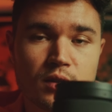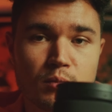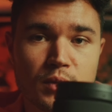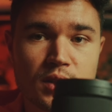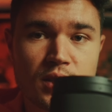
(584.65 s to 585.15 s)

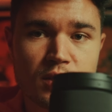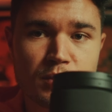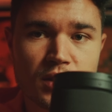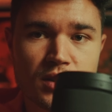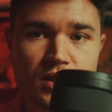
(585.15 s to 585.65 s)
but these
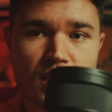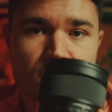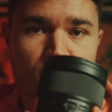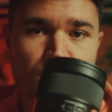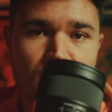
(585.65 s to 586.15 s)
buttons can
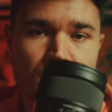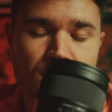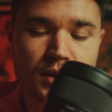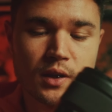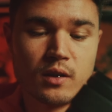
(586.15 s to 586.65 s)
sometimes
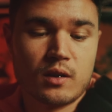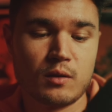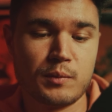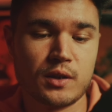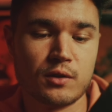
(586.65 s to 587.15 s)
be a little
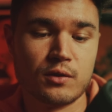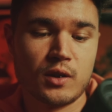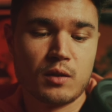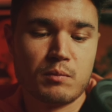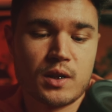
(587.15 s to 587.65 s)
bit
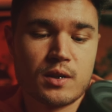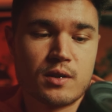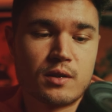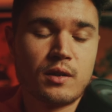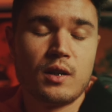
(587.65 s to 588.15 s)
annoying because